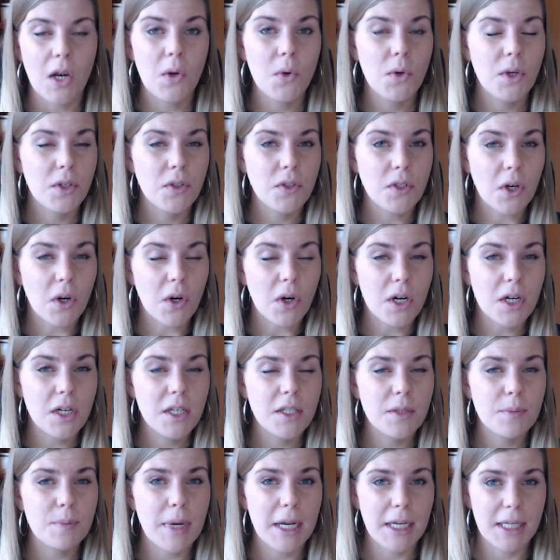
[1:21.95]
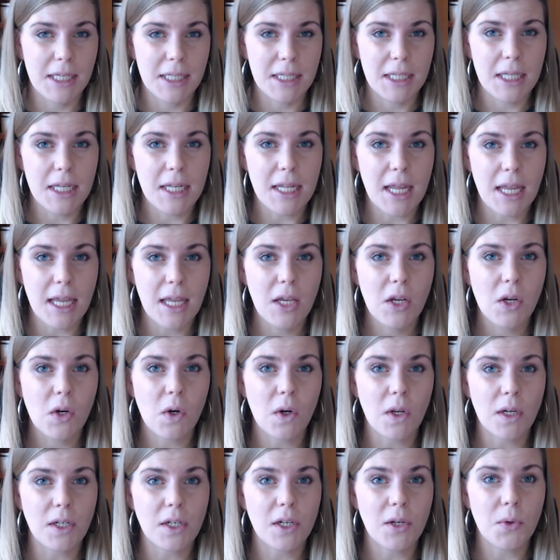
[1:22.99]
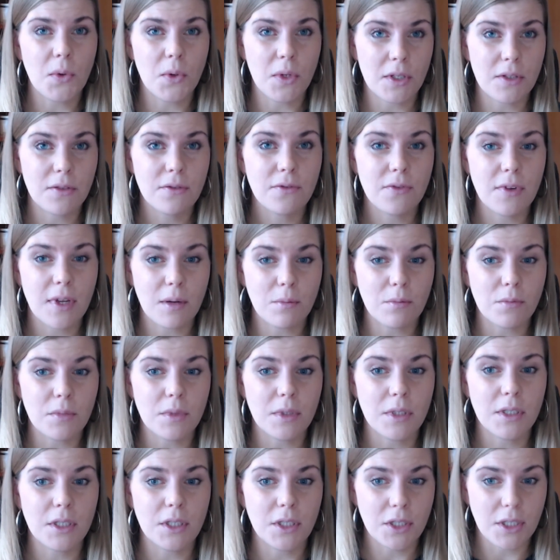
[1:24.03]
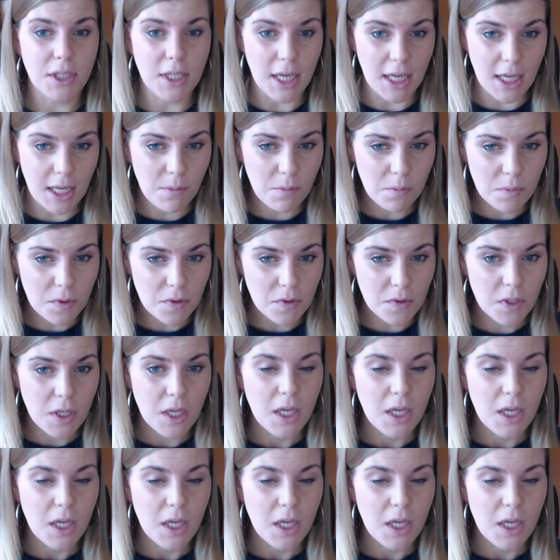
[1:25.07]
LucasArts, back in the day called Lucasfilm Games,